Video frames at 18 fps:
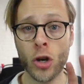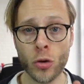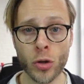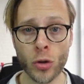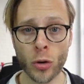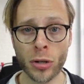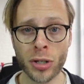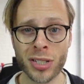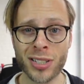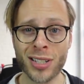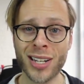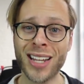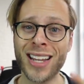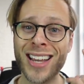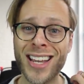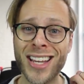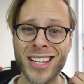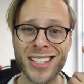New York
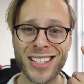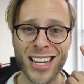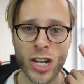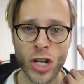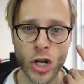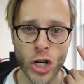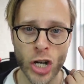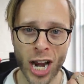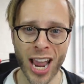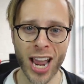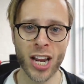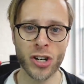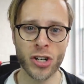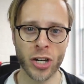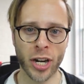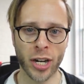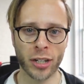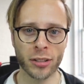City is
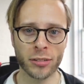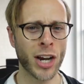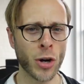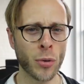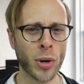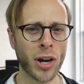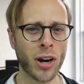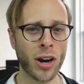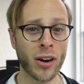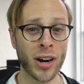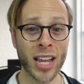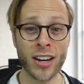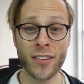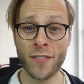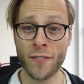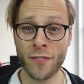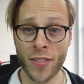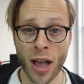changing. Here we are
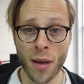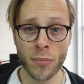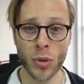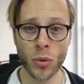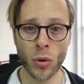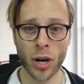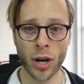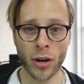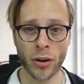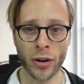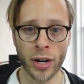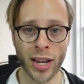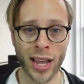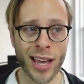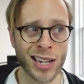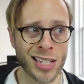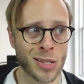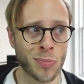in February, and